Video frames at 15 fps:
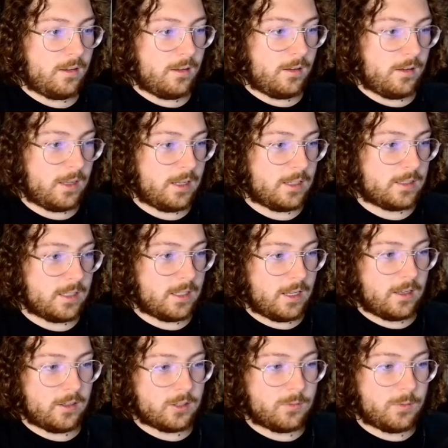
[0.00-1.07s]
It is in
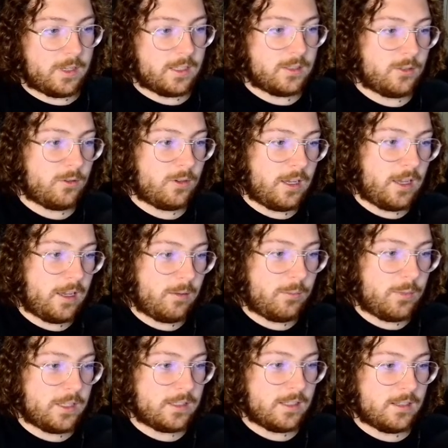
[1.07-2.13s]
English because UK.
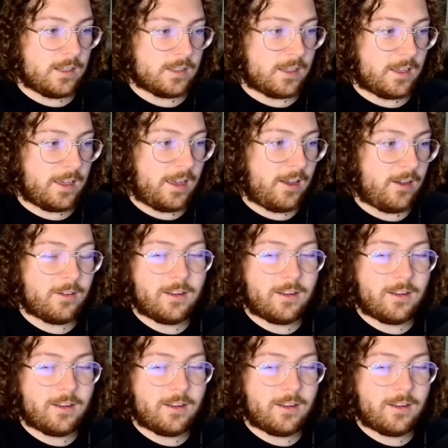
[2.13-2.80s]
PC doesn't count.